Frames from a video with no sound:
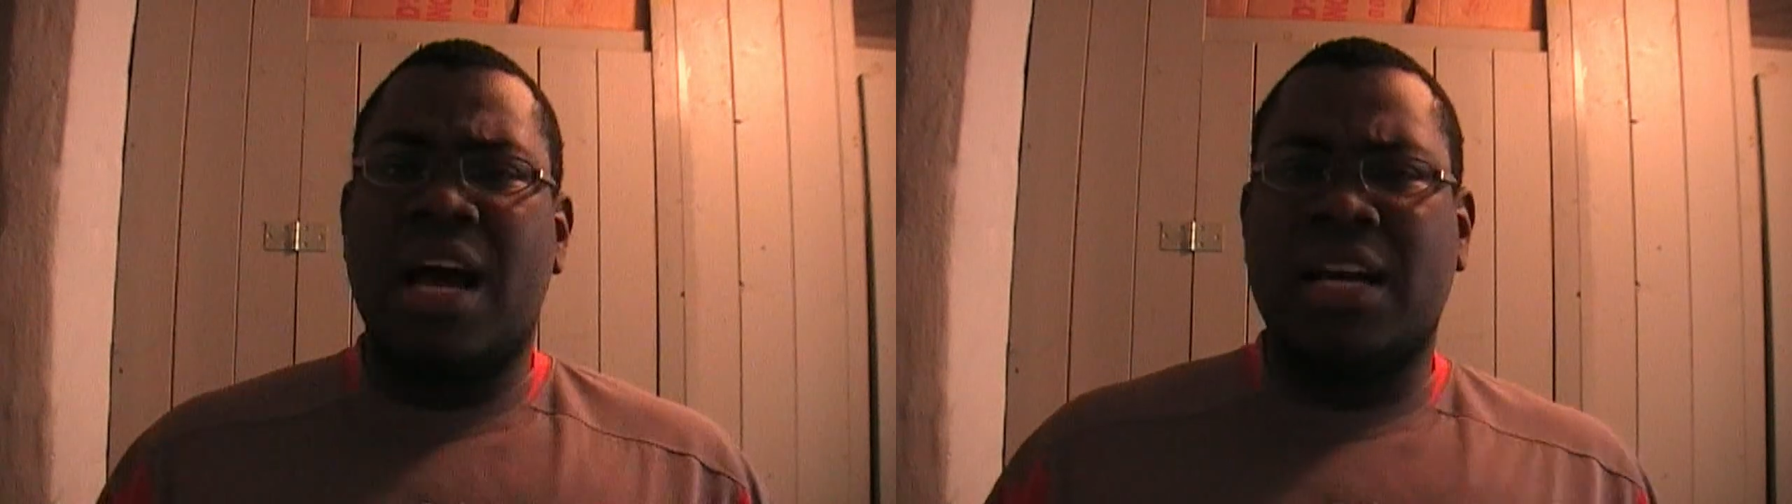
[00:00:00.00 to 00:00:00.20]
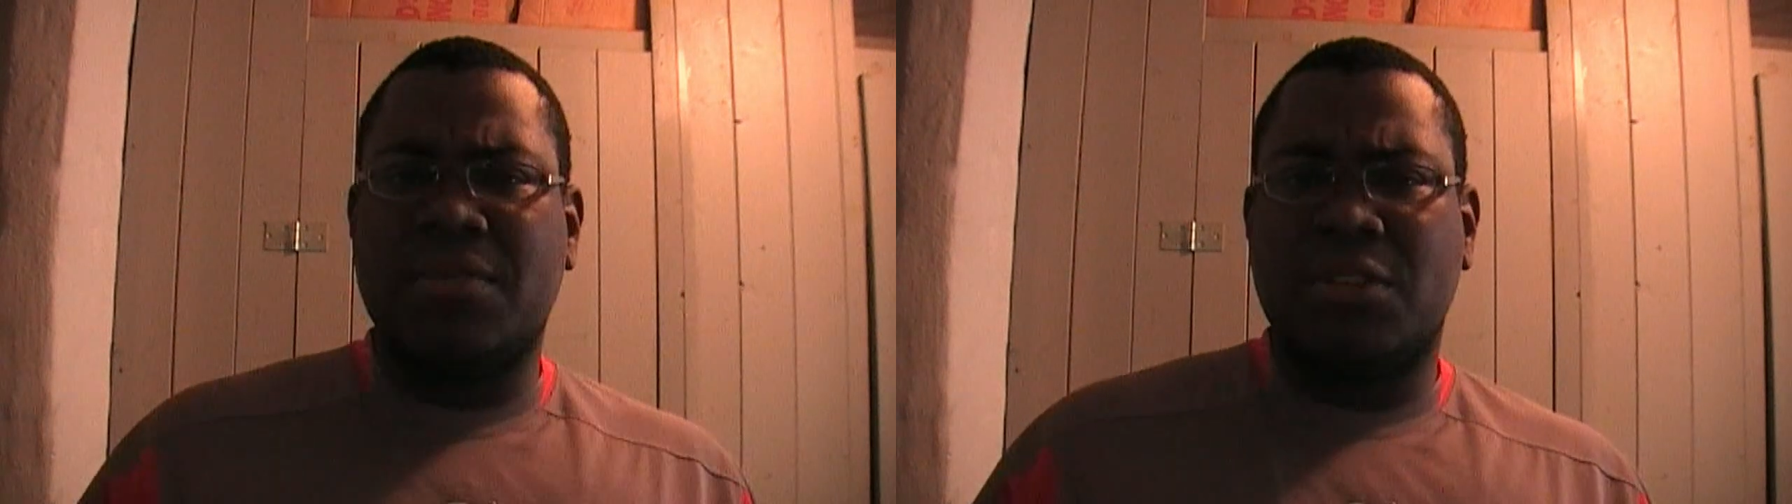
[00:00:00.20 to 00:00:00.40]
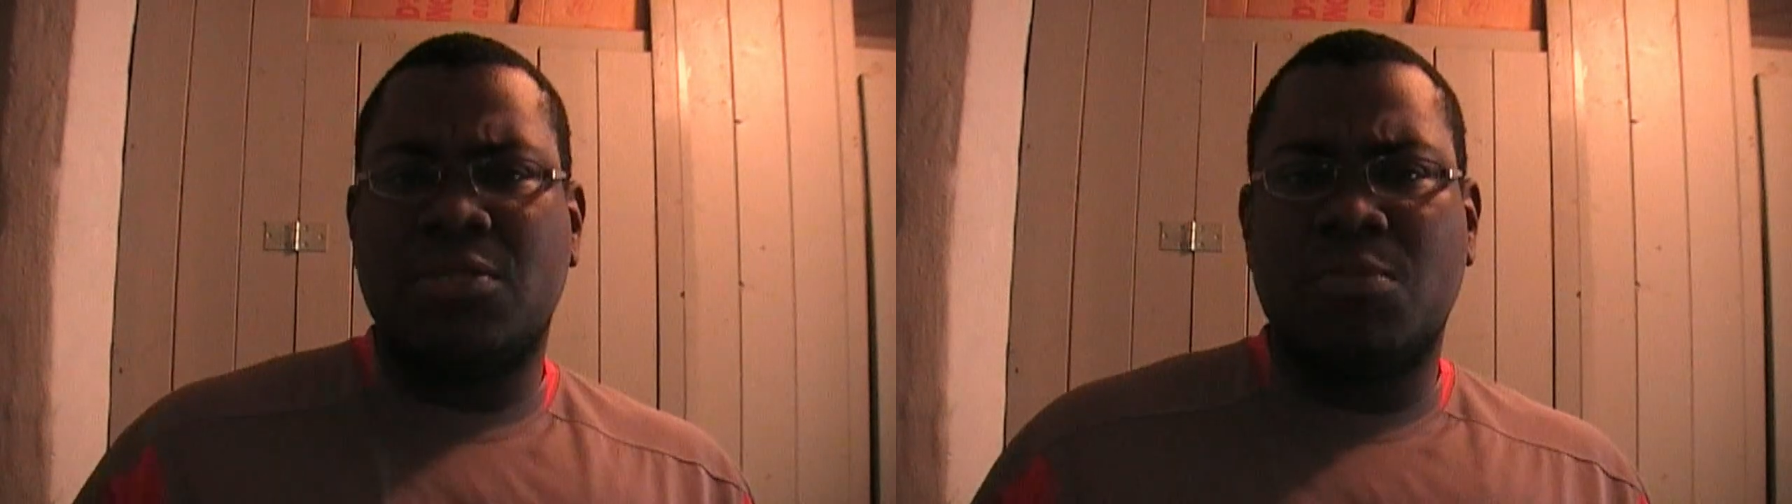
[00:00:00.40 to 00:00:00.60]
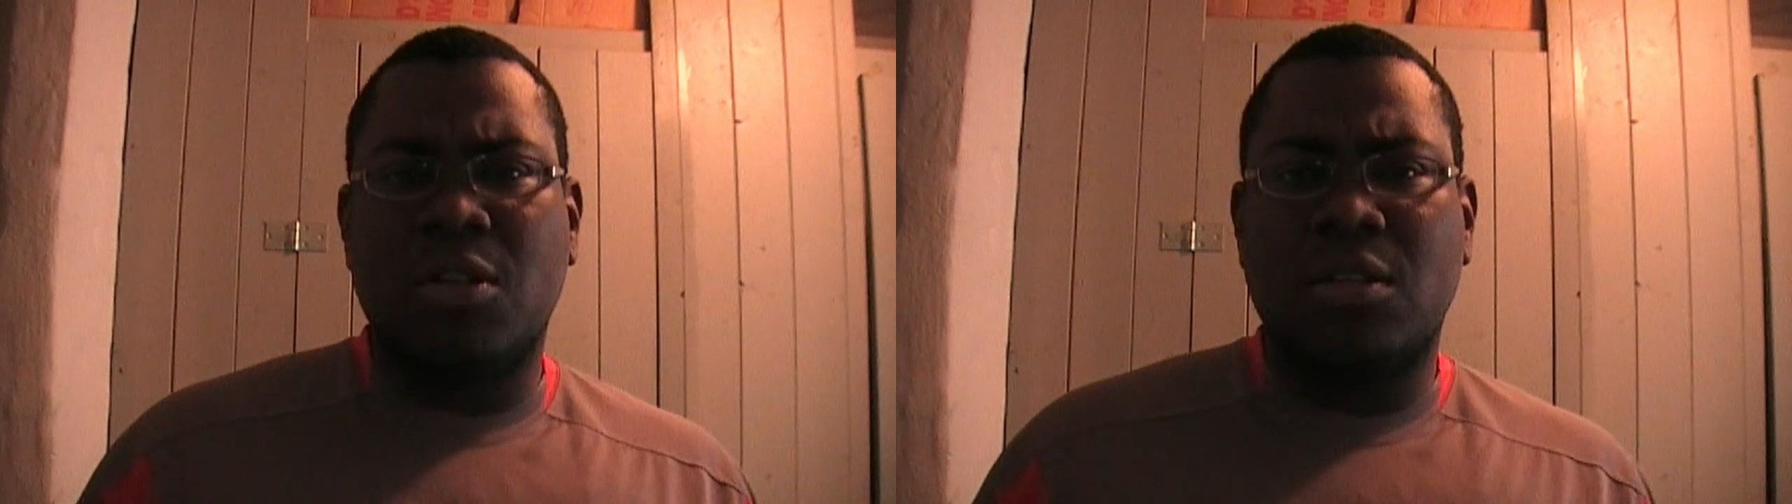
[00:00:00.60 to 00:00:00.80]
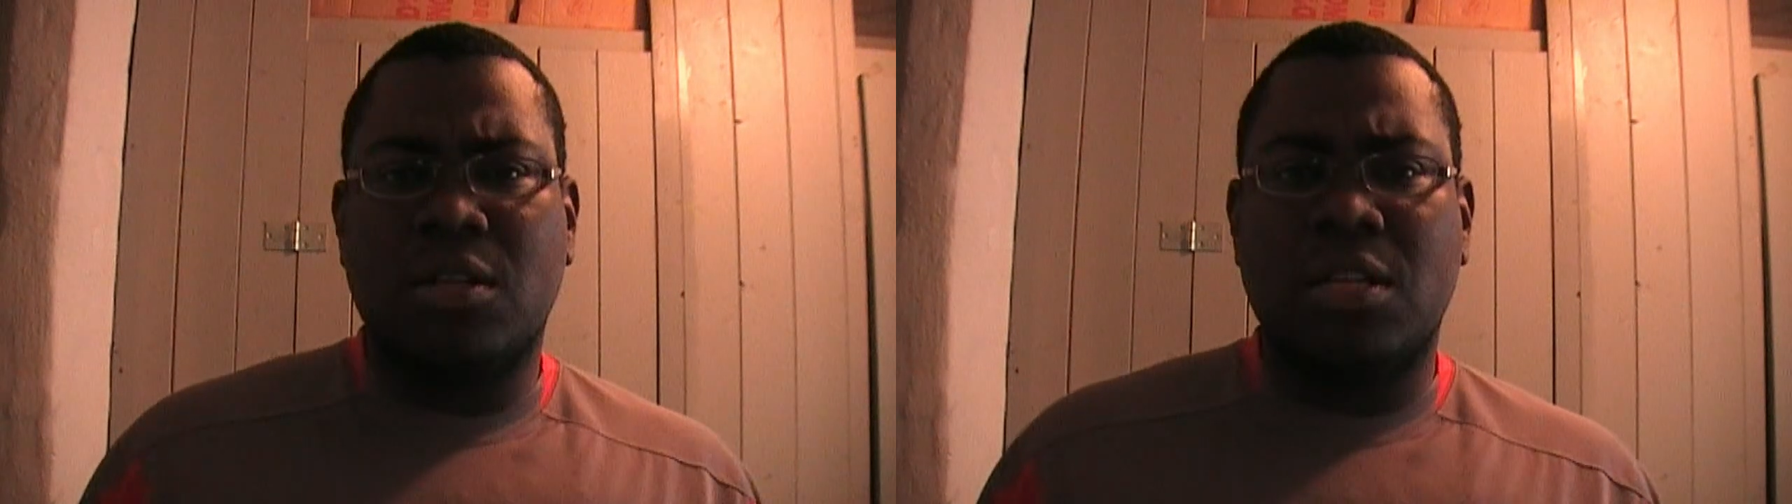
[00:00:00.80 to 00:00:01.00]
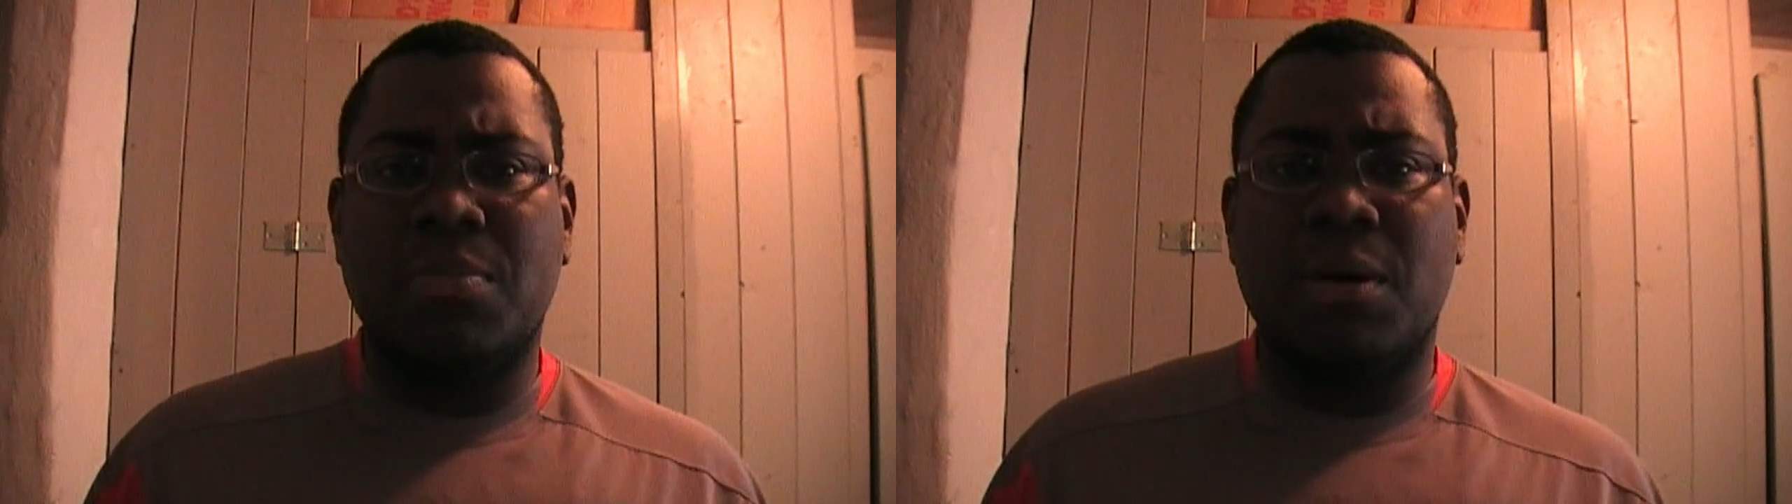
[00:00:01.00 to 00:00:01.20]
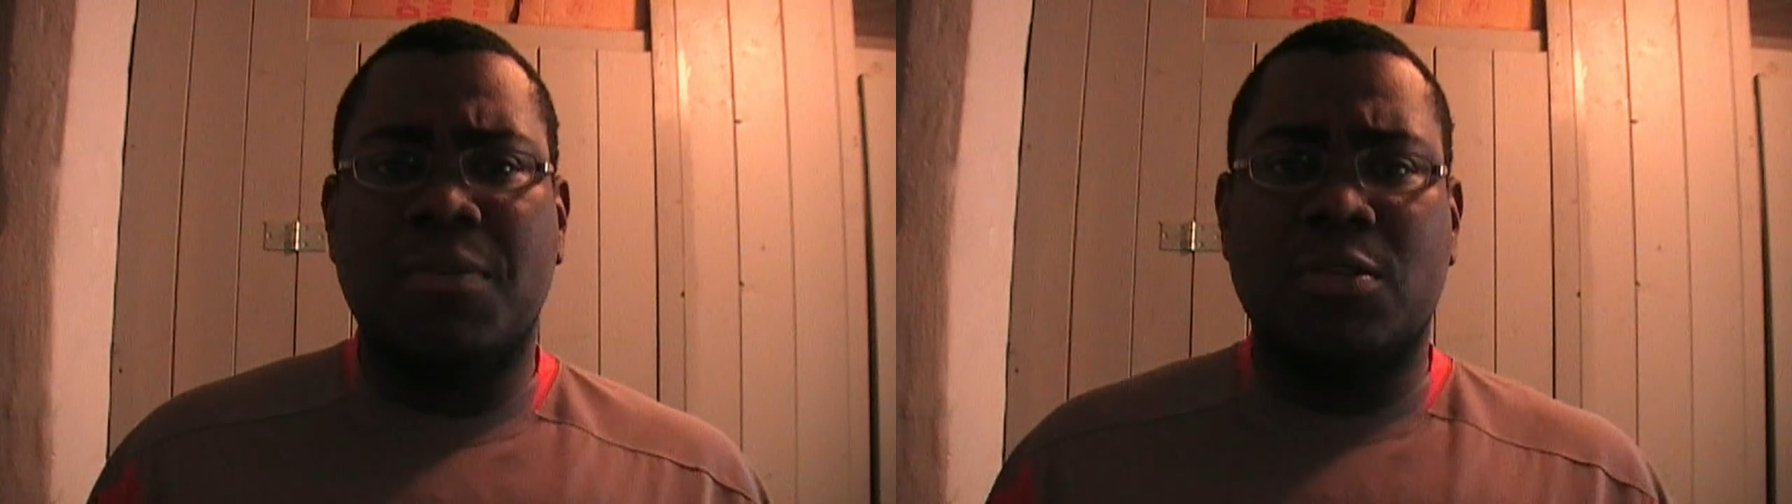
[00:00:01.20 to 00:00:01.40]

I'll give a small little clip of